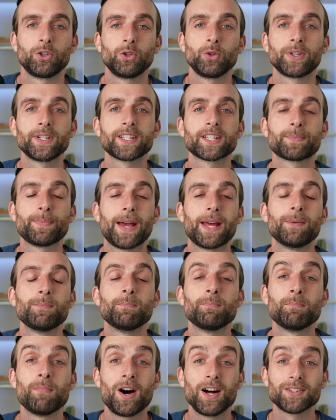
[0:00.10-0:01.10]
You can spend
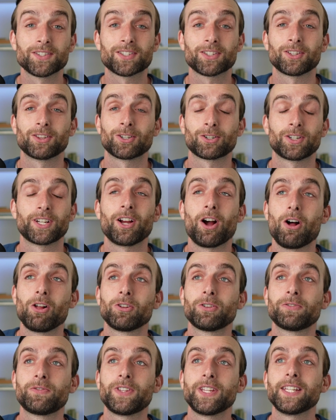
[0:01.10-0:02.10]
months learning
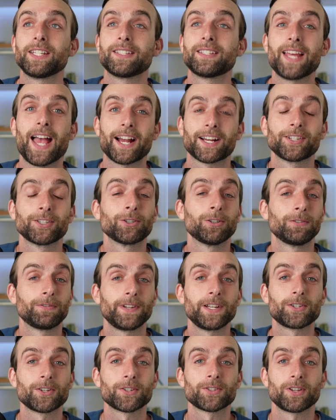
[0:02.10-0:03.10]
all of the technical
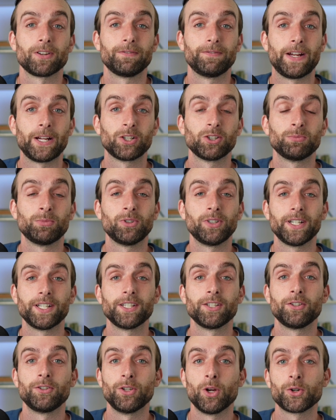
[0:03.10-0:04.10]
features available
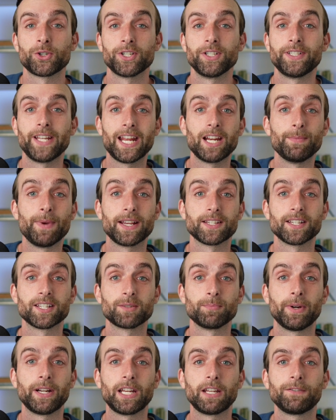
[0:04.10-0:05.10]
in Notion
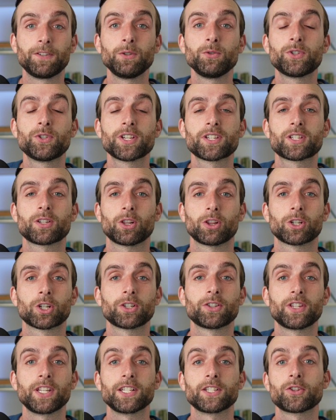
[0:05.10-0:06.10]
databases, but if you just
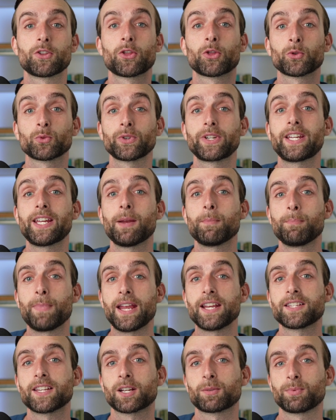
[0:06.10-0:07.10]
learn these three
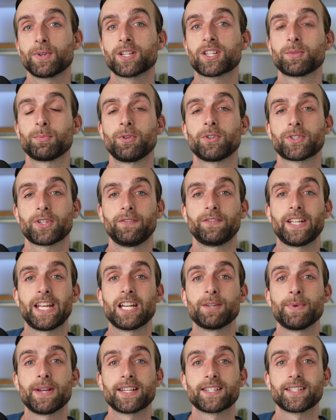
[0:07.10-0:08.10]
basic principles of
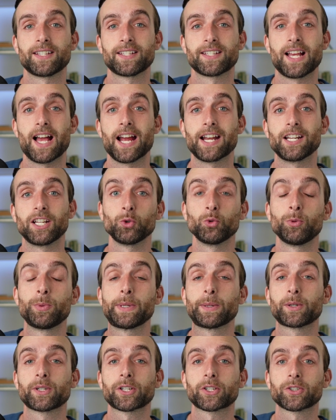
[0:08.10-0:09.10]
database design, you will
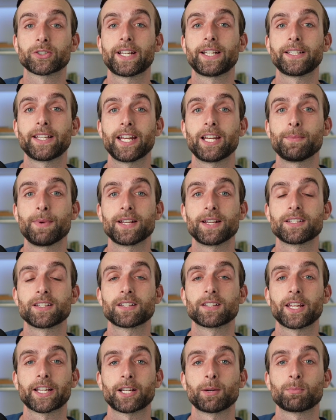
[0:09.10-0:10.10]
be able to create
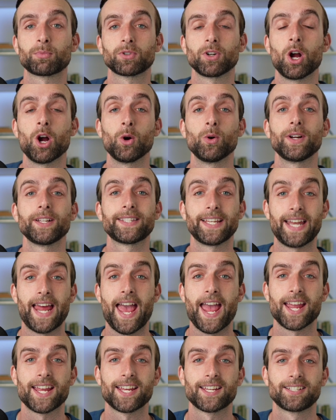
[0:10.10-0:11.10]
databases like a pro
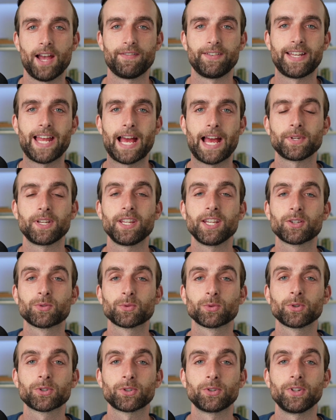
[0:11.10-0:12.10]
today. I've adapted these
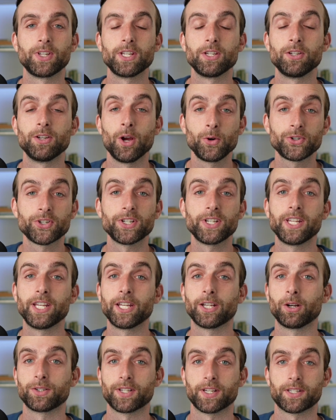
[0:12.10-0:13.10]
rules to the Notion
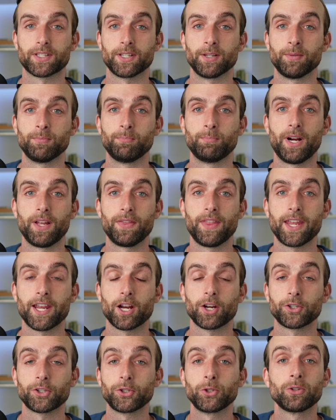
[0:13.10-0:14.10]
ecosystem, but they
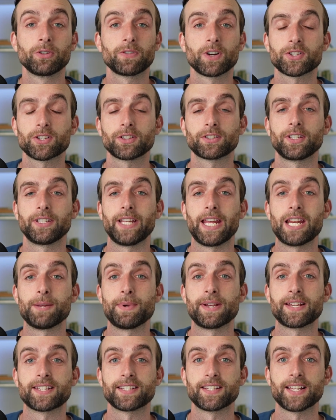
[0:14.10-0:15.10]
are universal to
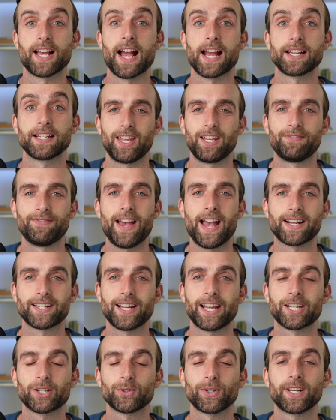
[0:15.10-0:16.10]
database design. In fact,
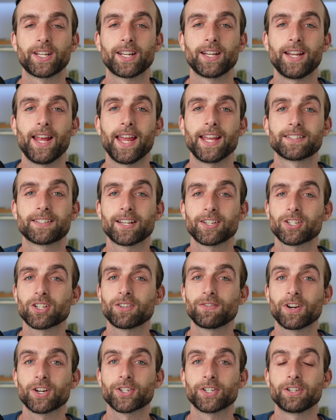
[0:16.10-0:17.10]
I created a sister
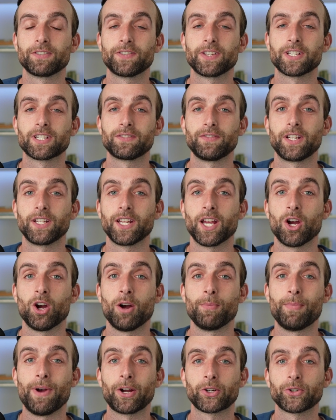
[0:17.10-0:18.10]
version of this video
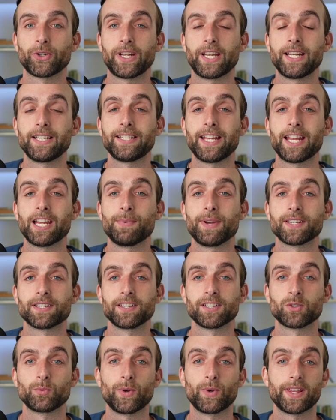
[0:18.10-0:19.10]
about creating
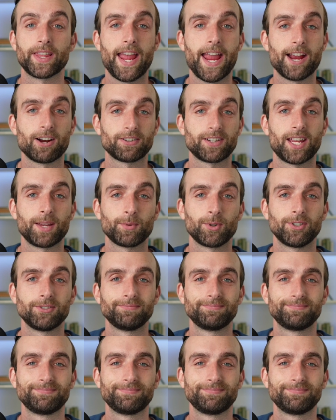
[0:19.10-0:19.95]
databases with Airtable.